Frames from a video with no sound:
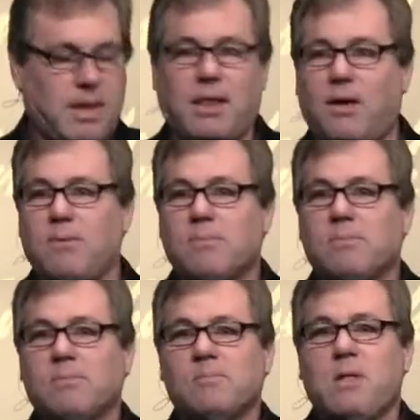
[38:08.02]
Hello?
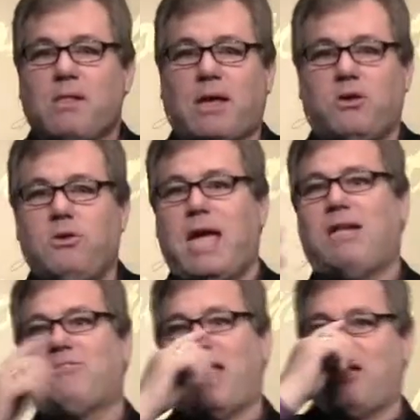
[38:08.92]
Like you
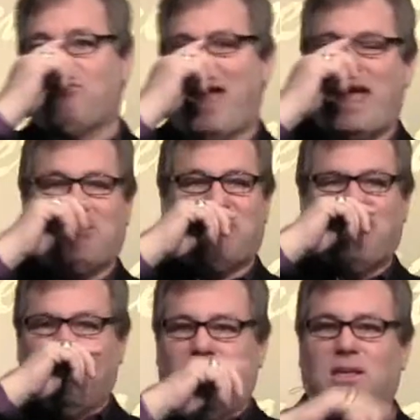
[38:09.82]
can't stand
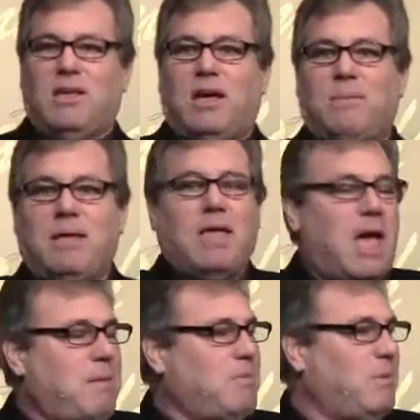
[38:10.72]
rats? I mean,
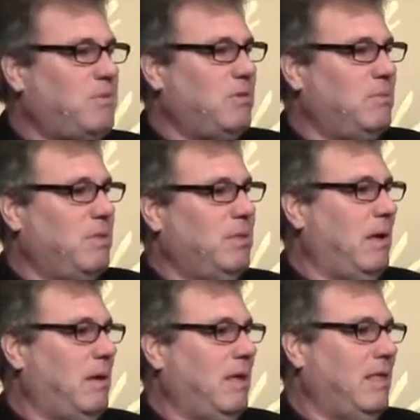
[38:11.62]
how many, um, uh,
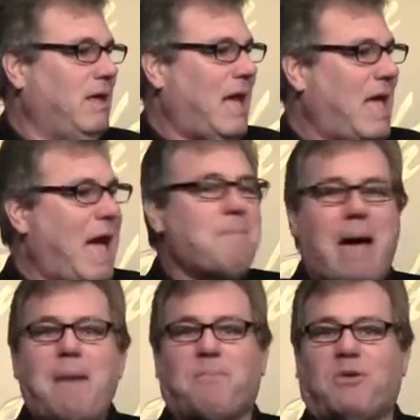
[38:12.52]
uh, I,
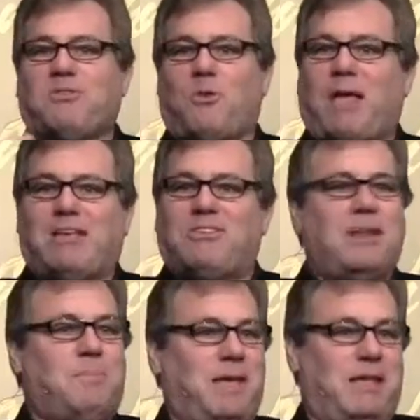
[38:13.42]
I, I personally don't like
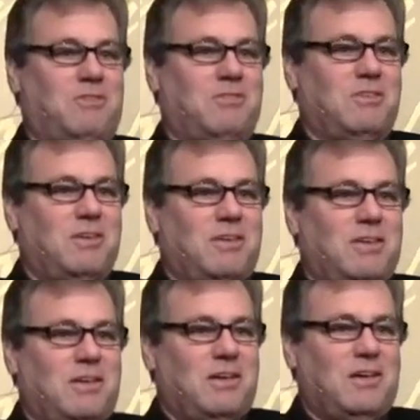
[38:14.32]
centipedes.
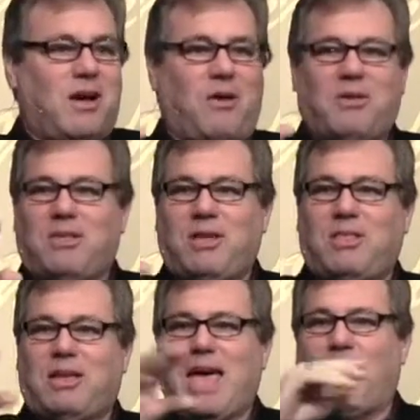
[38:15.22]
You know, they're,
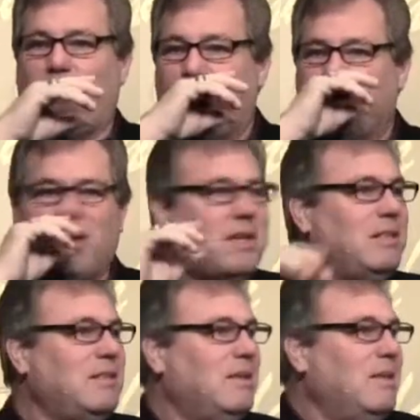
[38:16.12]
they're kind of weird
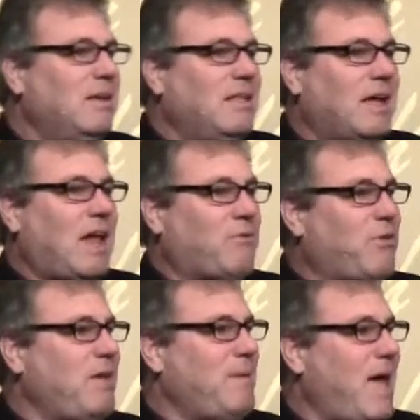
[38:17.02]
looking. They kind
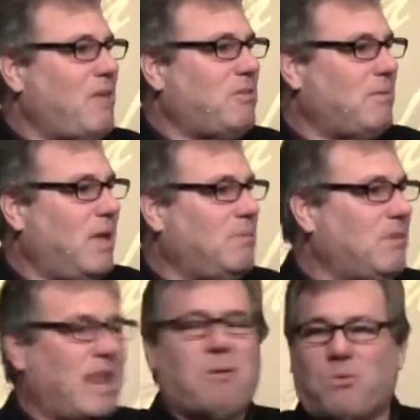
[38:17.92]
of freak me out
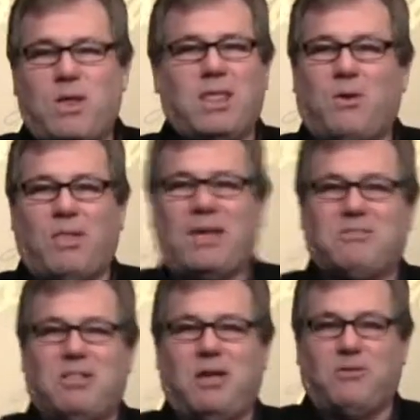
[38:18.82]
sometimes. And I really don't
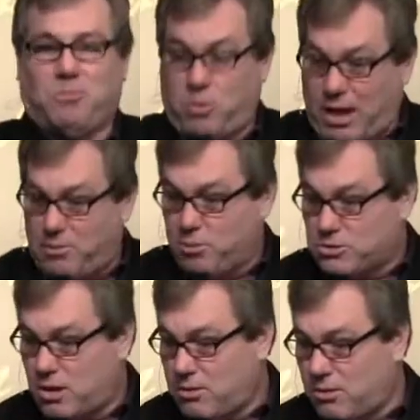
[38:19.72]
like slugs. Pour like
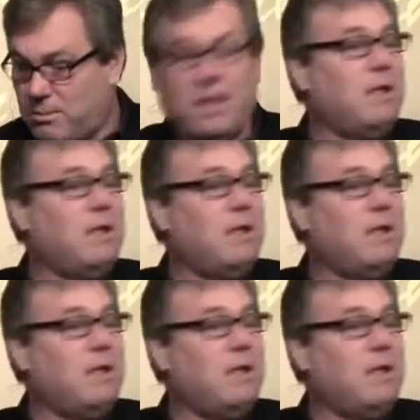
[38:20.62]
pour salt on them.